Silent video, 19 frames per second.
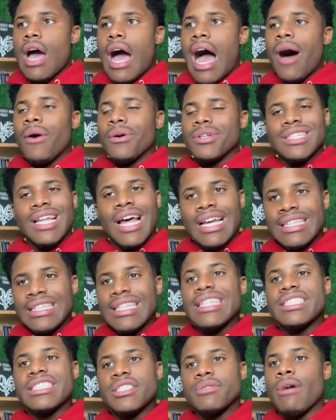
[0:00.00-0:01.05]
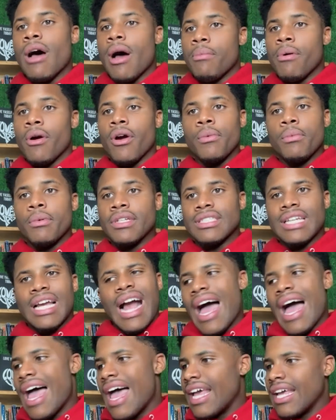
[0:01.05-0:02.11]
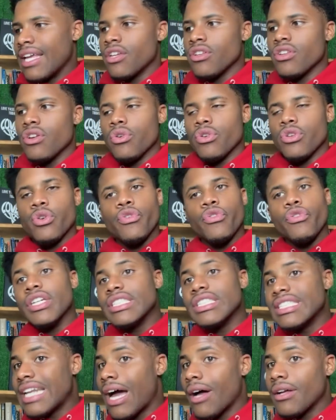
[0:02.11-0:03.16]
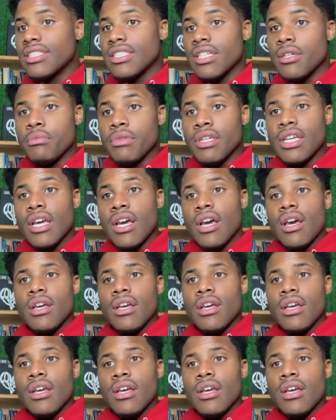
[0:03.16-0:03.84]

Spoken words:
I was like, this is my purpose. Like I had, you reaching out to me,